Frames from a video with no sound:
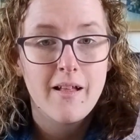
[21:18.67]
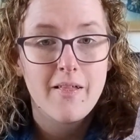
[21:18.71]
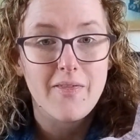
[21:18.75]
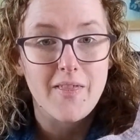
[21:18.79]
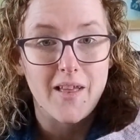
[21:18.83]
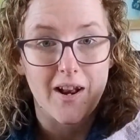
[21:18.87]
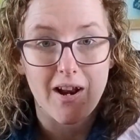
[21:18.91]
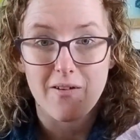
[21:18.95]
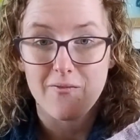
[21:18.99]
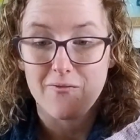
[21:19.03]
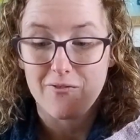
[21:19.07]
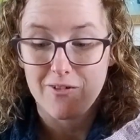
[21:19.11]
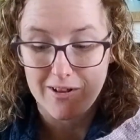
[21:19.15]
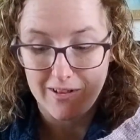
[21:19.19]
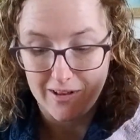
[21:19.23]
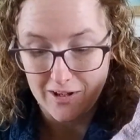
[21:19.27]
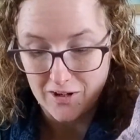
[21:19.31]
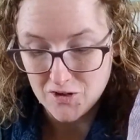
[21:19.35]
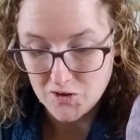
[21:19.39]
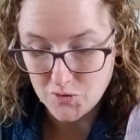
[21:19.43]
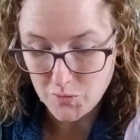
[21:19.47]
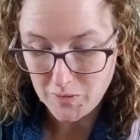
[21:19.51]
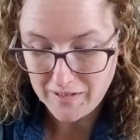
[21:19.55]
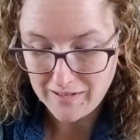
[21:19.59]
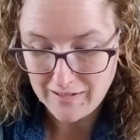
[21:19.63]
that I've really
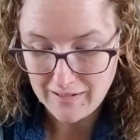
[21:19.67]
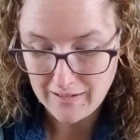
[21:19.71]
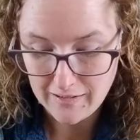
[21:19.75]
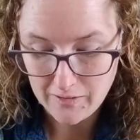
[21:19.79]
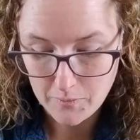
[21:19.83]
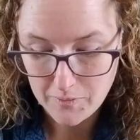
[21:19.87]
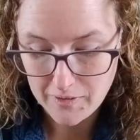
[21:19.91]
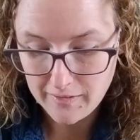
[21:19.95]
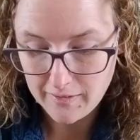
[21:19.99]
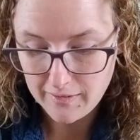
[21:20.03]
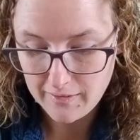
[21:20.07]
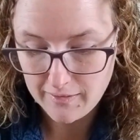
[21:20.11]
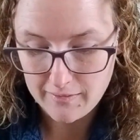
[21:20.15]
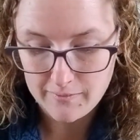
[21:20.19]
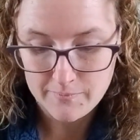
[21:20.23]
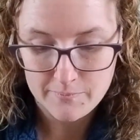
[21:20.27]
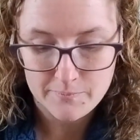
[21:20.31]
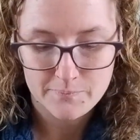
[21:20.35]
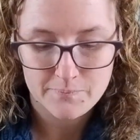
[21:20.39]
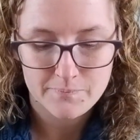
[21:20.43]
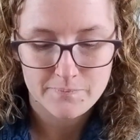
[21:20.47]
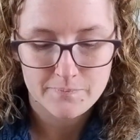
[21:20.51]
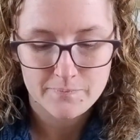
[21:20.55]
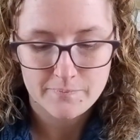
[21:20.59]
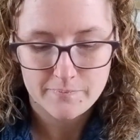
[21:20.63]
enjoyed knitting with.
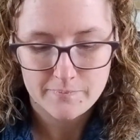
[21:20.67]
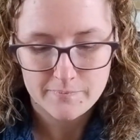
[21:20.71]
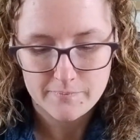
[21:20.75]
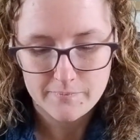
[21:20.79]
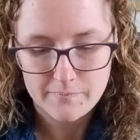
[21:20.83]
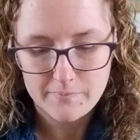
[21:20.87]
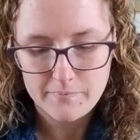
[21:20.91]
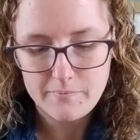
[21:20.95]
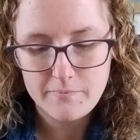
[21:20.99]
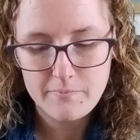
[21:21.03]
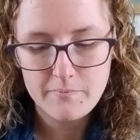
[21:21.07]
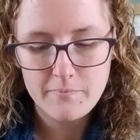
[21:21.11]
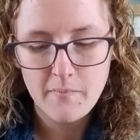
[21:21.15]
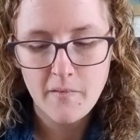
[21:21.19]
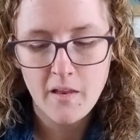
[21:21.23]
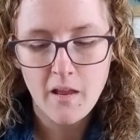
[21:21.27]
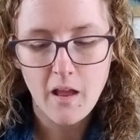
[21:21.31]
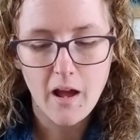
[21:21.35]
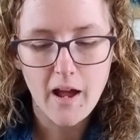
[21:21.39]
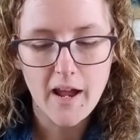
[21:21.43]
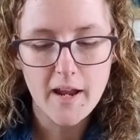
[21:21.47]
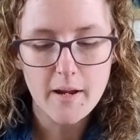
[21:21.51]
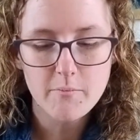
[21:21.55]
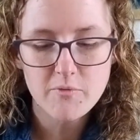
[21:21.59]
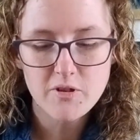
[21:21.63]

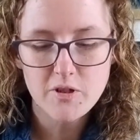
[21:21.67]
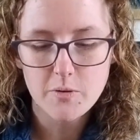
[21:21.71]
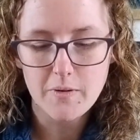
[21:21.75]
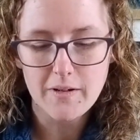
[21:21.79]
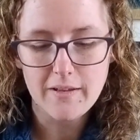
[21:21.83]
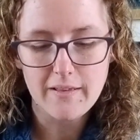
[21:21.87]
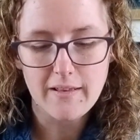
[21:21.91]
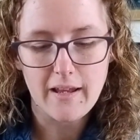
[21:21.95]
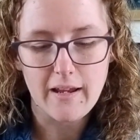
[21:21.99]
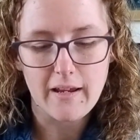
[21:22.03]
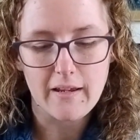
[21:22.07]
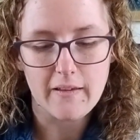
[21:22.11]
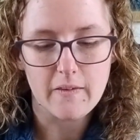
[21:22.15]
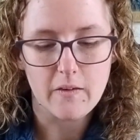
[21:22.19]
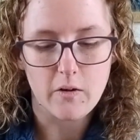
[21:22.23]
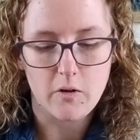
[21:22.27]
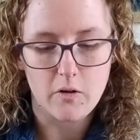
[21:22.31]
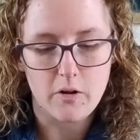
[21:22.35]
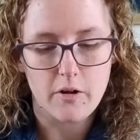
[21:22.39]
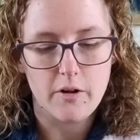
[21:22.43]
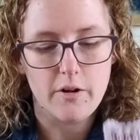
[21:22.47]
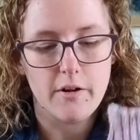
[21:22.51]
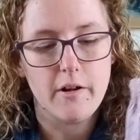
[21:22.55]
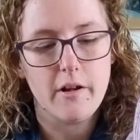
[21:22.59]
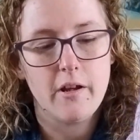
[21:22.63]
I am doing these
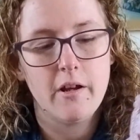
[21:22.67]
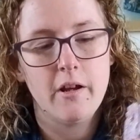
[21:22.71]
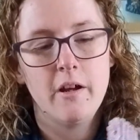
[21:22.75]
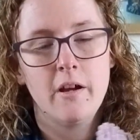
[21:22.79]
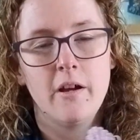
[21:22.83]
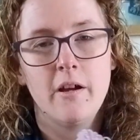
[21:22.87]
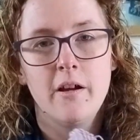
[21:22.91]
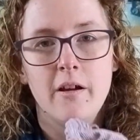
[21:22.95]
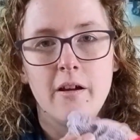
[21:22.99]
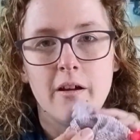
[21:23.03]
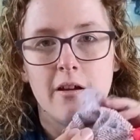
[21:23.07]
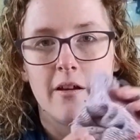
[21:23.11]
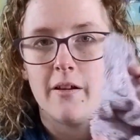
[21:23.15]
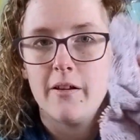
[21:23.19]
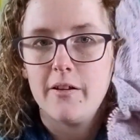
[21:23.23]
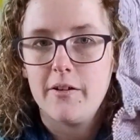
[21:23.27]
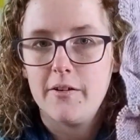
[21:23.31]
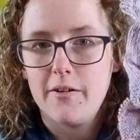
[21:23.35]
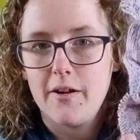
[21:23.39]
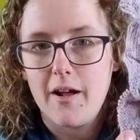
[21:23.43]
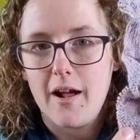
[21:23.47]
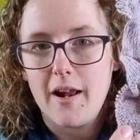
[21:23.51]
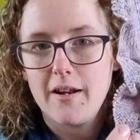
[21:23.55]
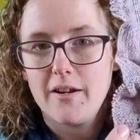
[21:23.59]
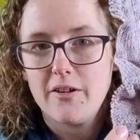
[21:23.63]
on
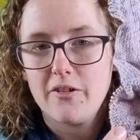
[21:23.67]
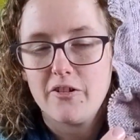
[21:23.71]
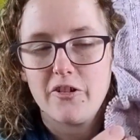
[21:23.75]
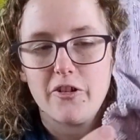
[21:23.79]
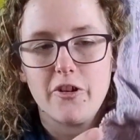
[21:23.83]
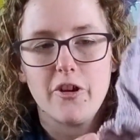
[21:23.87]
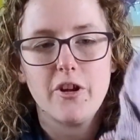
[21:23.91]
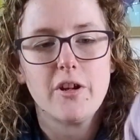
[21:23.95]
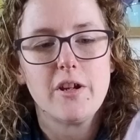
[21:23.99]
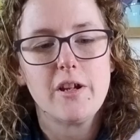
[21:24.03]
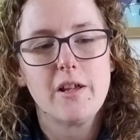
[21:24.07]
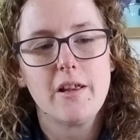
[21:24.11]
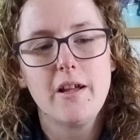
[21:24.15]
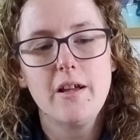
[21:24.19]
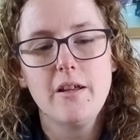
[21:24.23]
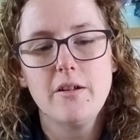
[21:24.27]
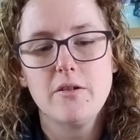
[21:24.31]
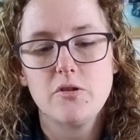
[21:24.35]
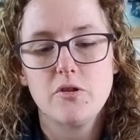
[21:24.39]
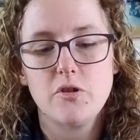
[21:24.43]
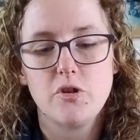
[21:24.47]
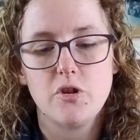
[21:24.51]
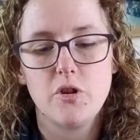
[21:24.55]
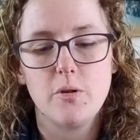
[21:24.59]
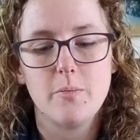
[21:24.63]
9-inch circular
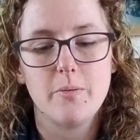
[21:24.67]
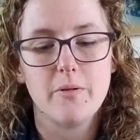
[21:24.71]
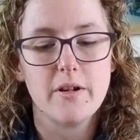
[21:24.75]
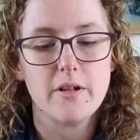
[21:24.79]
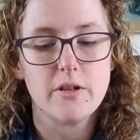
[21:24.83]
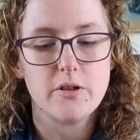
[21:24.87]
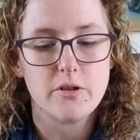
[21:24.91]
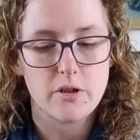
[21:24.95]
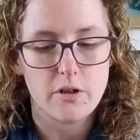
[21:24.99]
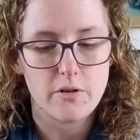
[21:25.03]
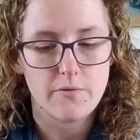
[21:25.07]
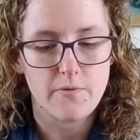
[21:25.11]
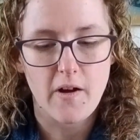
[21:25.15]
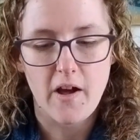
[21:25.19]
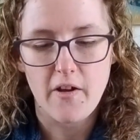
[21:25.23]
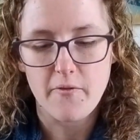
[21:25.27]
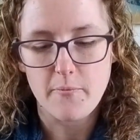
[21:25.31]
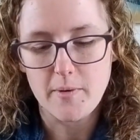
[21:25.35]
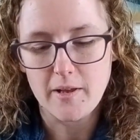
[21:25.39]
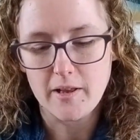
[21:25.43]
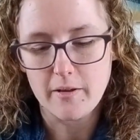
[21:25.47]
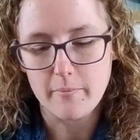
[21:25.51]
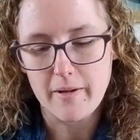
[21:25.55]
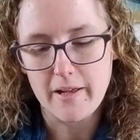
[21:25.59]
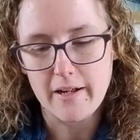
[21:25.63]

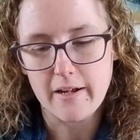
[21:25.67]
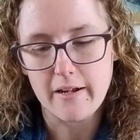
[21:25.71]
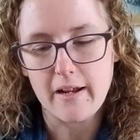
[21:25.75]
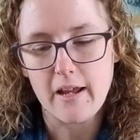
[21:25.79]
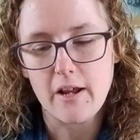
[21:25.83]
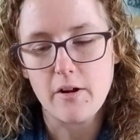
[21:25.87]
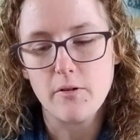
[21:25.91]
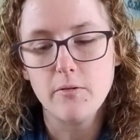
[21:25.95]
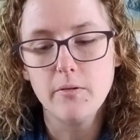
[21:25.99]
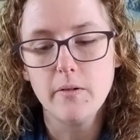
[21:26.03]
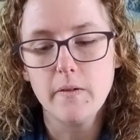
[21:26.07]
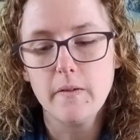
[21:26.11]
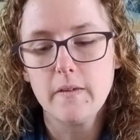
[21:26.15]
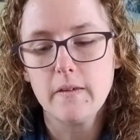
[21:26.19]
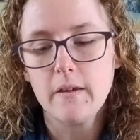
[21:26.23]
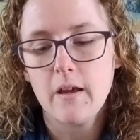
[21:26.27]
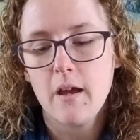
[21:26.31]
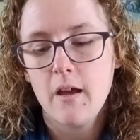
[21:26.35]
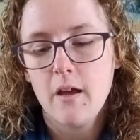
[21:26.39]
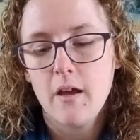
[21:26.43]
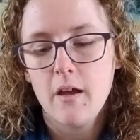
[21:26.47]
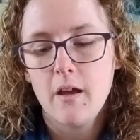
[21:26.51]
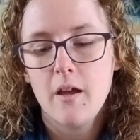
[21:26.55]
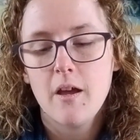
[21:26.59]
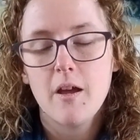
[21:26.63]
2.25mm needles
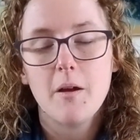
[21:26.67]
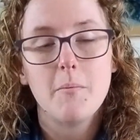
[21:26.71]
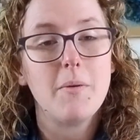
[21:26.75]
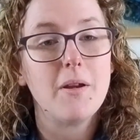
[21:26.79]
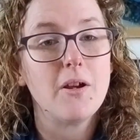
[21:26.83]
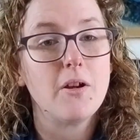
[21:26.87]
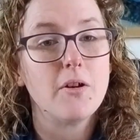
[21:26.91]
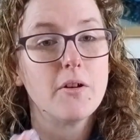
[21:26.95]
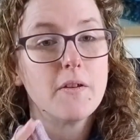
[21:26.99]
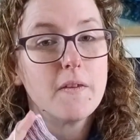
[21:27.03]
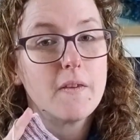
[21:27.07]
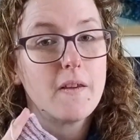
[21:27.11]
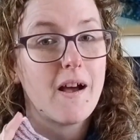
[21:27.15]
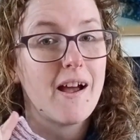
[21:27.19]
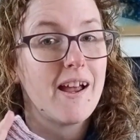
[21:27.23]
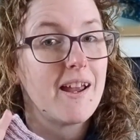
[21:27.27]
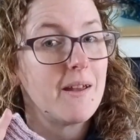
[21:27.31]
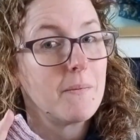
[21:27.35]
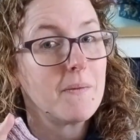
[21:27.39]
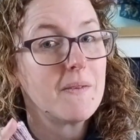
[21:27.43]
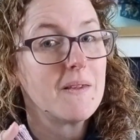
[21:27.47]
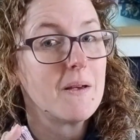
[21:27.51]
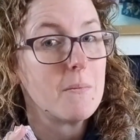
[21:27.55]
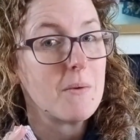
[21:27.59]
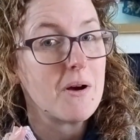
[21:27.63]
because I
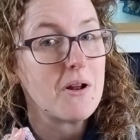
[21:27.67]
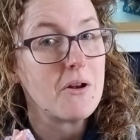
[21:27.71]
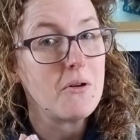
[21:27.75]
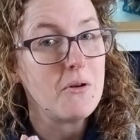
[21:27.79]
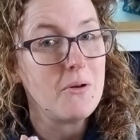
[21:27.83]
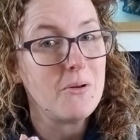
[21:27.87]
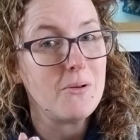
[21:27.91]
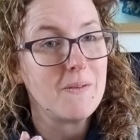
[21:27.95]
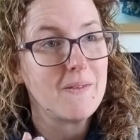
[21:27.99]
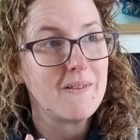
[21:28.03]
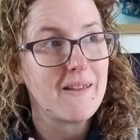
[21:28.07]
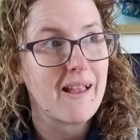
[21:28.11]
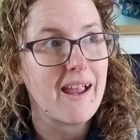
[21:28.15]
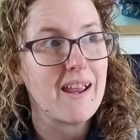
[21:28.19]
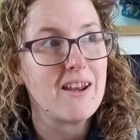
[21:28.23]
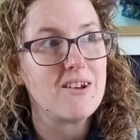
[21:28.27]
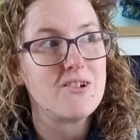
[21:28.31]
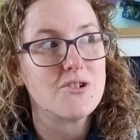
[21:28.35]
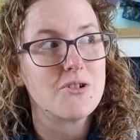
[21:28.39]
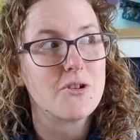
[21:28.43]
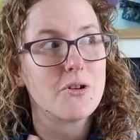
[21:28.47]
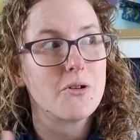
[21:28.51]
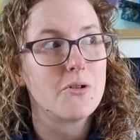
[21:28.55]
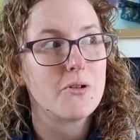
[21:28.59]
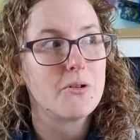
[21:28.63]
am someone whose
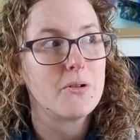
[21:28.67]
gauge